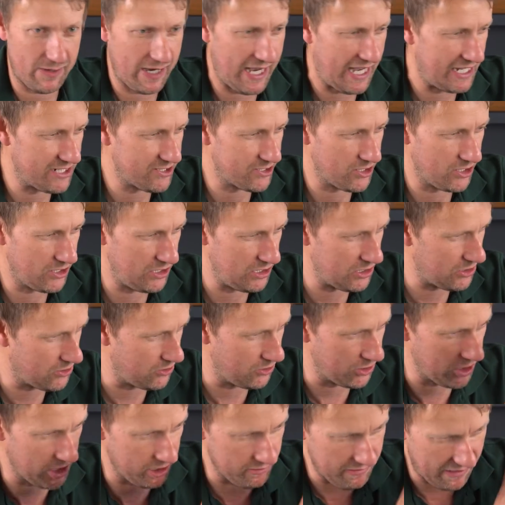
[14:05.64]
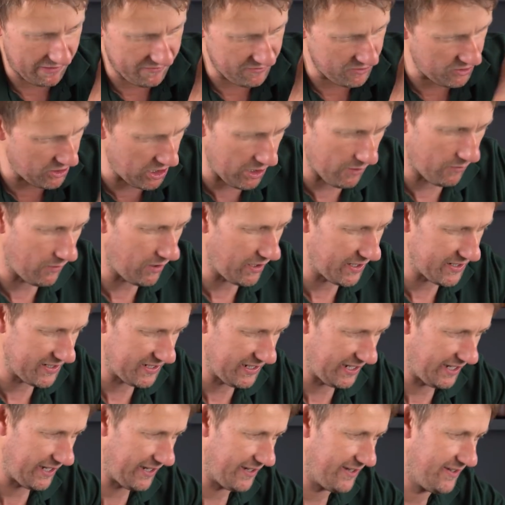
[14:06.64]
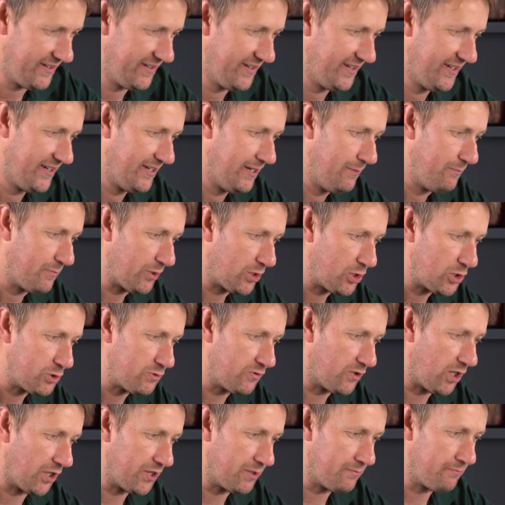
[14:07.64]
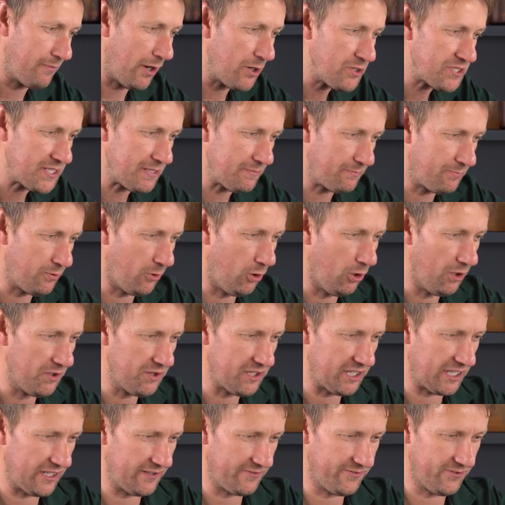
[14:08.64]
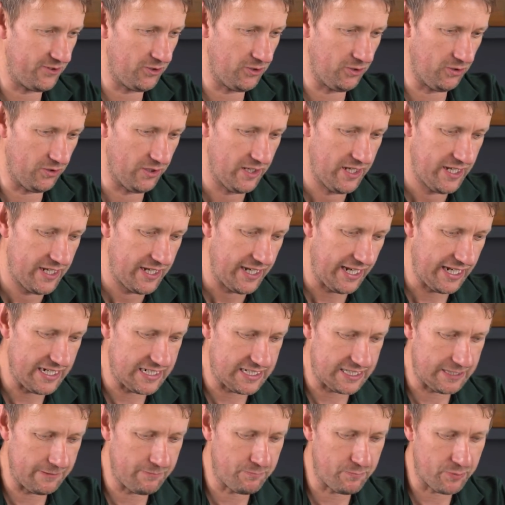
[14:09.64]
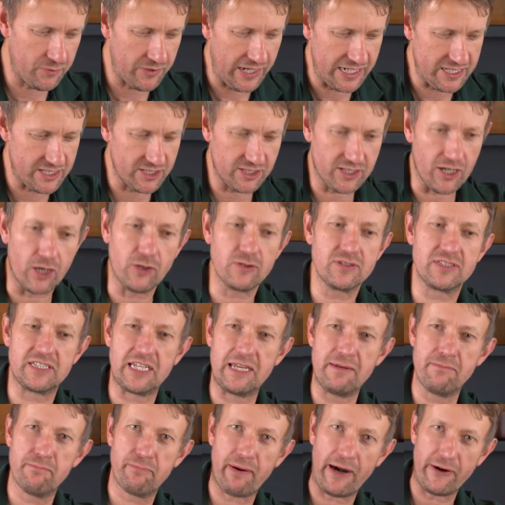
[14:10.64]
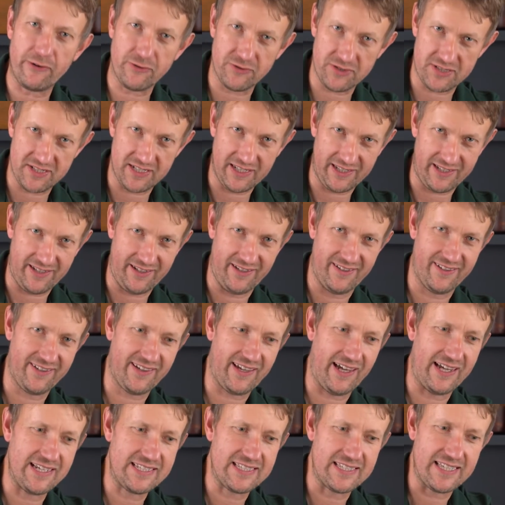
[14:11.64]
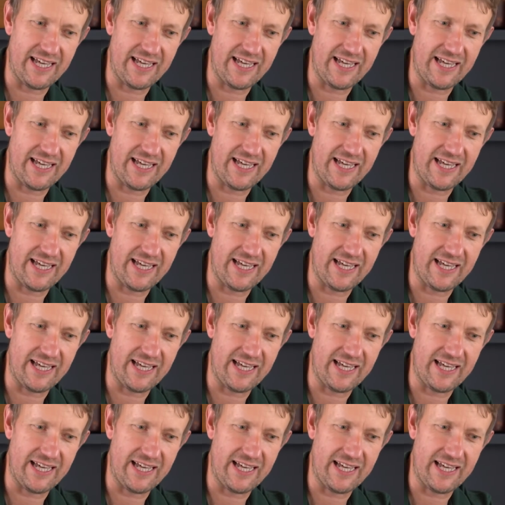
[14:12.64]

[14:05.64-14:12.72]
my hands on this gun. You have no idea, because we've got the most important thing of all. It's the Beretta Gold Team barrel sticker. Okay, so